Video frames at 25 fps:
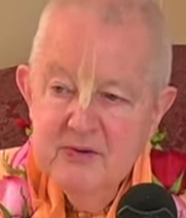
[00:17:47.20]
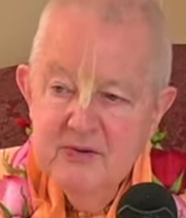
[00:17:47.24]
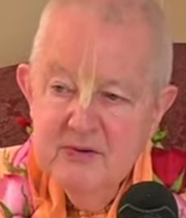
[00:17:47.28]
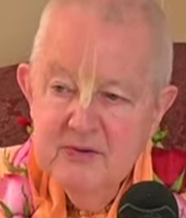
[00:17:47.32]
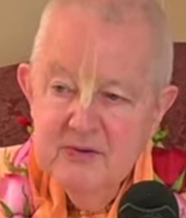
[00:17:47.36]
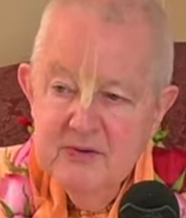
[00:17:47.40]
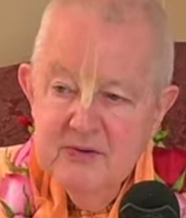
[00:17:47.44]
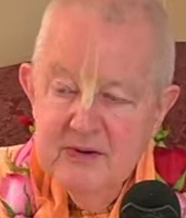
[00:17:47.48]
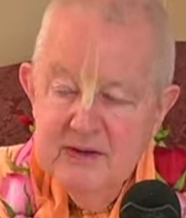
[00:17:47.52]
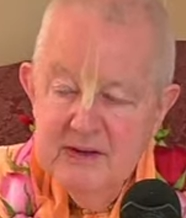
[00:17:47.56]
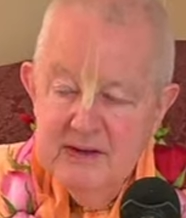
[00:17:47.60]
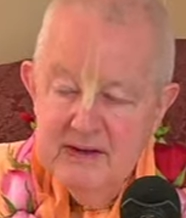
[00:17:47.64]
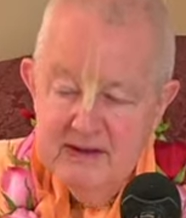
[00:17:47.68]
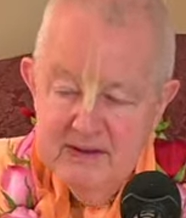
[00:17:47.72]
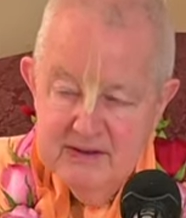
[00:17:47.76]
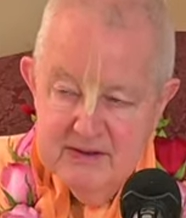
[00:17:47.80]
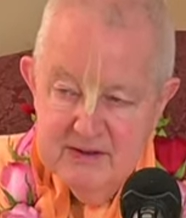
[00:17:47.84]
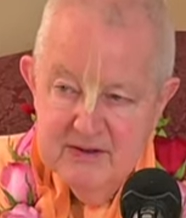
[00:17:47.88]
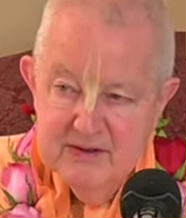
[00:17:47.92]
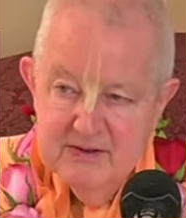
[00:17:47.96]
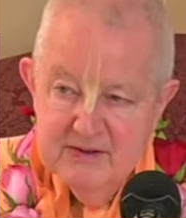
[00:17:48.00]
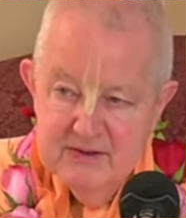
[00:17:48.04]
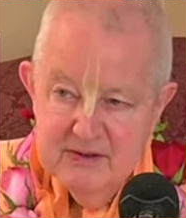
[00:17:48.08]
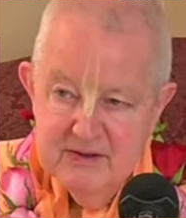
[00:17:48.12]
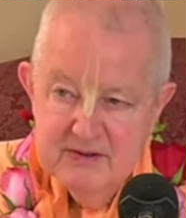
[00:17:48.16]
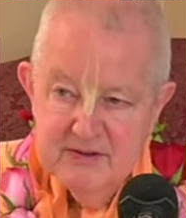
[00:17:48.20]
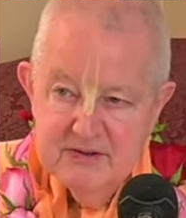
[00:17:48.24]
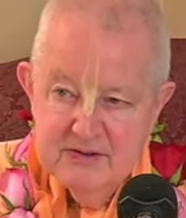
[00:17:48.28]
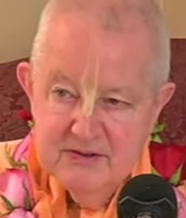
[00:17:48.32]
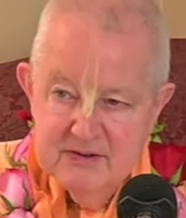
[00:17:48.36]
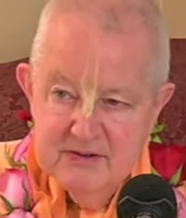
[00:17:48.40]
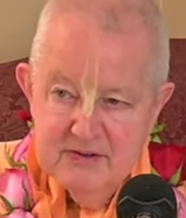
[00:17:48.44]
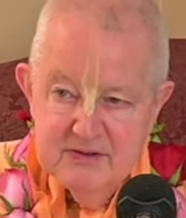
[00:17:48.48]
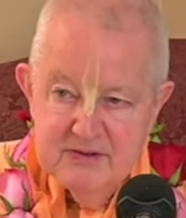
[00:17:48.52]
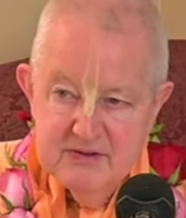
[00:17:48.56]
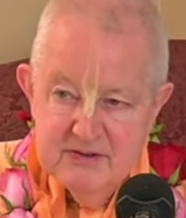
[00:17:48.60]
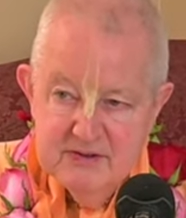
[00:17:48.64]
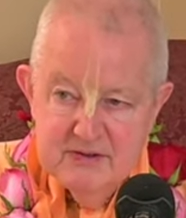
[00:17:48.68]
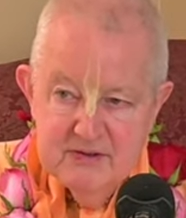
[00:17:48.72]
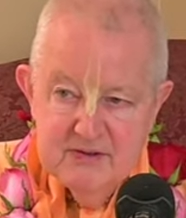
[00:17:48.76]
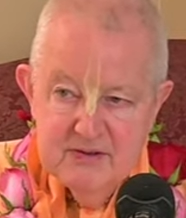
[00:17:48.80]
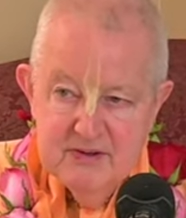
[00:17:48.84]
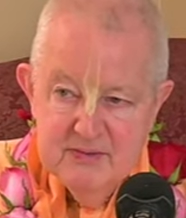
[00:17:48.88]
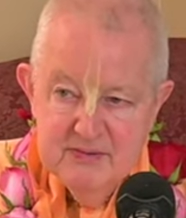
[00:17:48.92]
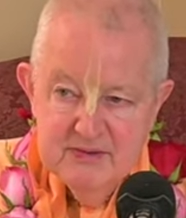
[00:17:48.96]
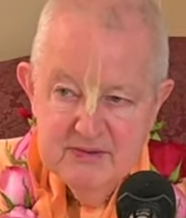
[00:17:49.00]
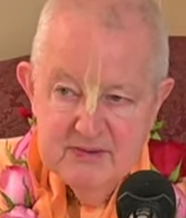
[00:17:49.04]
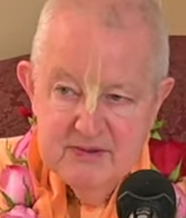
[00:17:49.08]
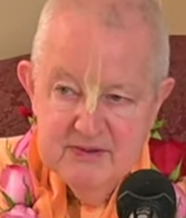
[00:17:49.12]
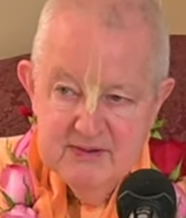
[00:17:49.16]
There's this
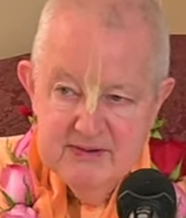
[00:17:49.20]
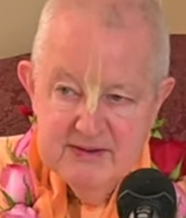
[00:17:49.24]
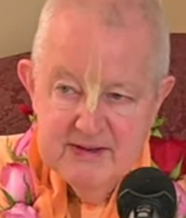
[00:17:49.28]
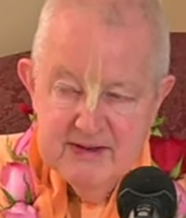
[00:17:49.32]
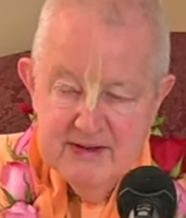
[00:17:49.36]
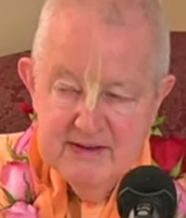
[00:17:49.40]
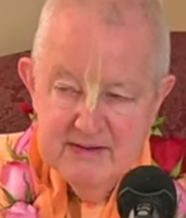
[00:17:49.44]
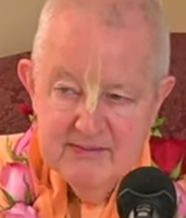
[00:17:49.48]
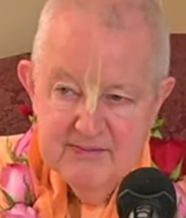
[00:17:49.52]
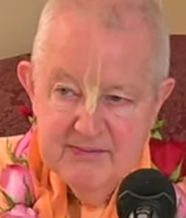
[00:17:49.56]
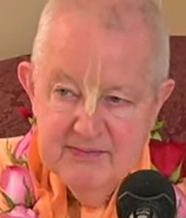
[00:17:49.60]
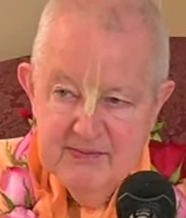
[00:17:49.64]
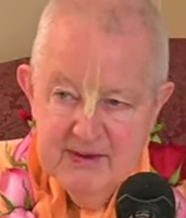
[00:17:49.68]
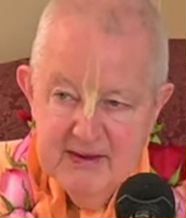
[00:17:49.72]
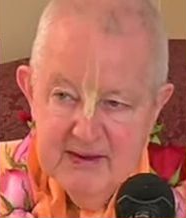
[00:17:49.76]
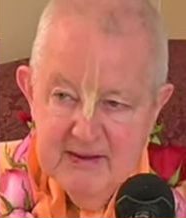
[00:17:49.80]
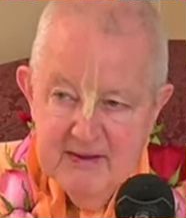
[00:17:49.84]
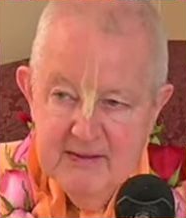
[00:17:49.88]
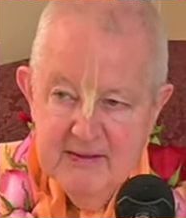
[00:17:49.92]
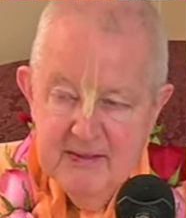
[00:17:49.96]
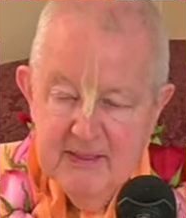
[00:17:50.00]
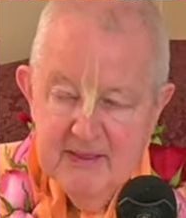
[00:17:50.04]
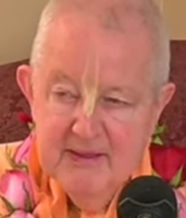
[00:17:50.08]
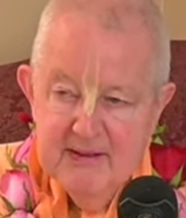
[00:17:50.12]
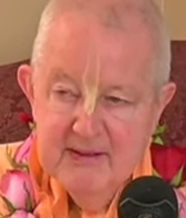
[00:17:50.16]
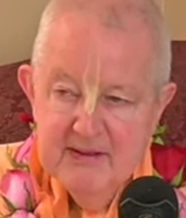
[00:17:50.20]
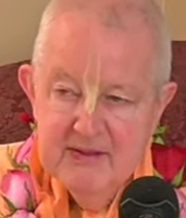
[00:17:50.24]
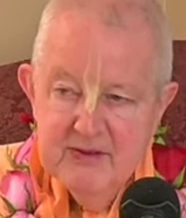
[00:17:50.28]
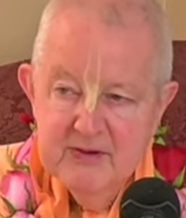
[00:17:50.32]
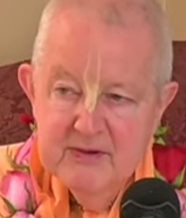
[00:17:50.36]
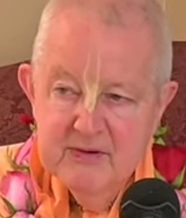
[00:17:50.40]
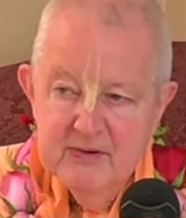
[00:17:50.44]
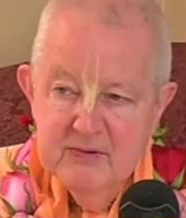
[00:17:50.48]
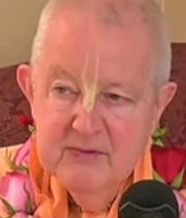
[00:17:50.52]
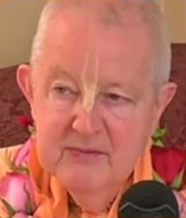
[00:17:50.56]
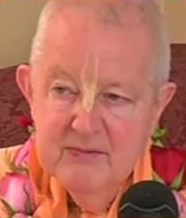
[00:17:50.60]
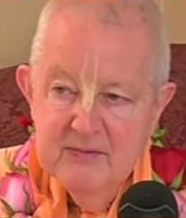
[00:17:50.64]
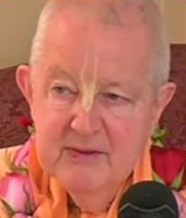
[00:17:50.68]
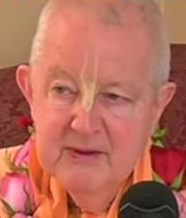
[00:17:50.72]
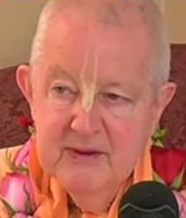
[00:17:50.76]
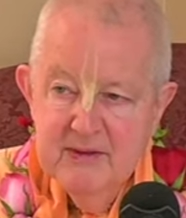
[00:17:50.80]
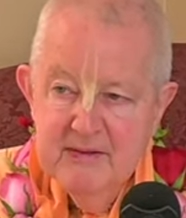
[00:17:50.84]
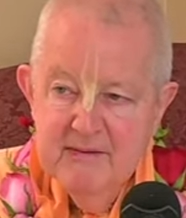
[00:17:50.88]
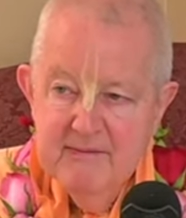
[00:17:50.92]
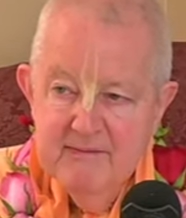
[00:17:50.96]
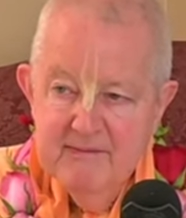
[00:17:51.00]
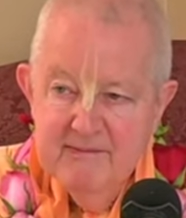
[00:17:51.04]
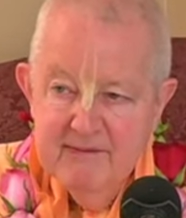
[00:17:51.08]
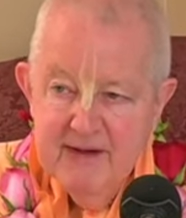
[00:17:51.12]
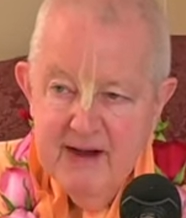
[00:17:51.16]
description that through
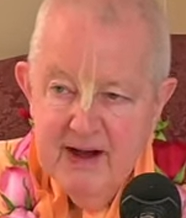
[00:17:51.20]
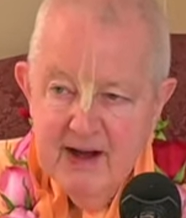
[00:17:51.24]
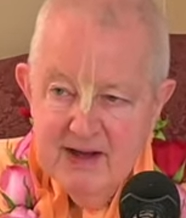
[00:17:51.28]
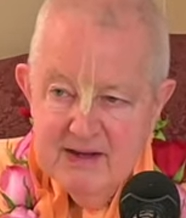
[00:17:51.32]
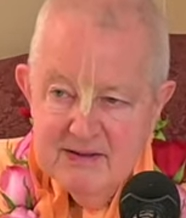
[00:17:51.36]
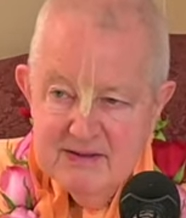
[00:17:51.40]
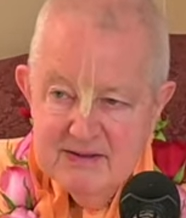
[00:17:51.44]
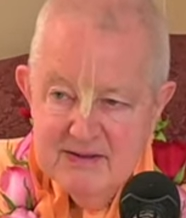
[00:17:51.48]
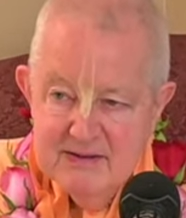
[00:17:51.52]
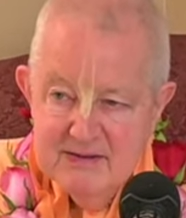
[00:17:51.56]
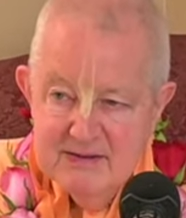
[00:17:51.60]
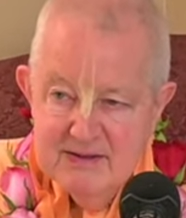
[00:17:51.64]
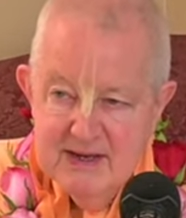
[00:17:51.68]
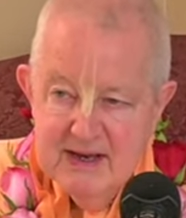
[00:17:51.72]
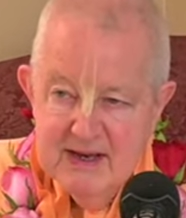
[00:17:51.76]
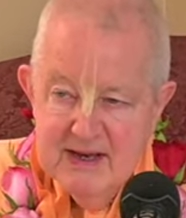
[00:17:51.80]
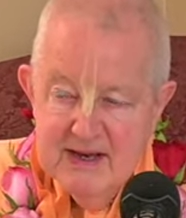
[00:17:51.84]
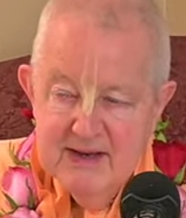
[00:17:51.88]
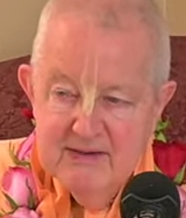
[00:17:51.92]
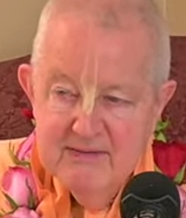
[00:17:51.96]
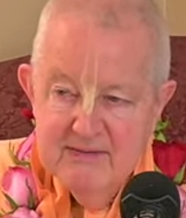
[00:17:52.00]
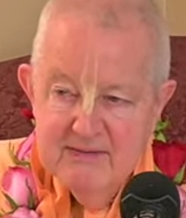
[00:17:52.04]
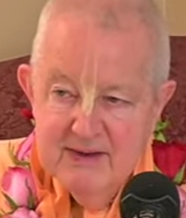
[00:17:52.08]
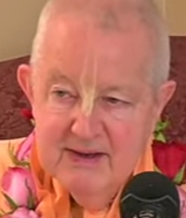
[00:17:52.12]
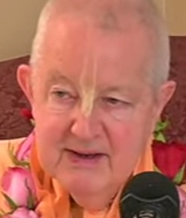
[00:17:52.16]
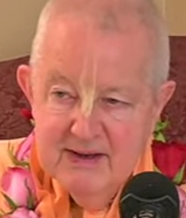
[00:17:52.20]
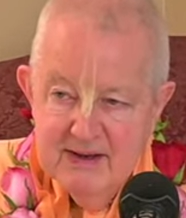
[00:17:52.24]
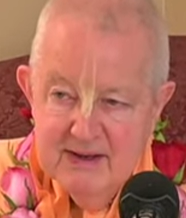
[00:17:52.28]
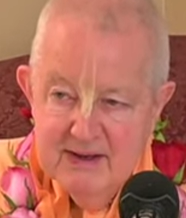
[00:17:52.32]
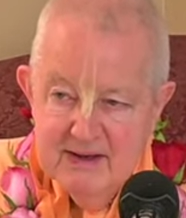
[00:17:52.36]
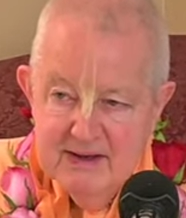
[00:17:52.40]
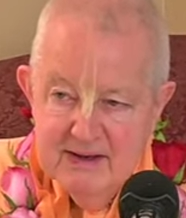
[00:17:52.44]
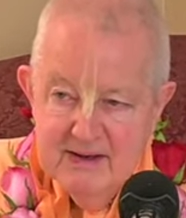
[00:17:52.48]
Vasudeva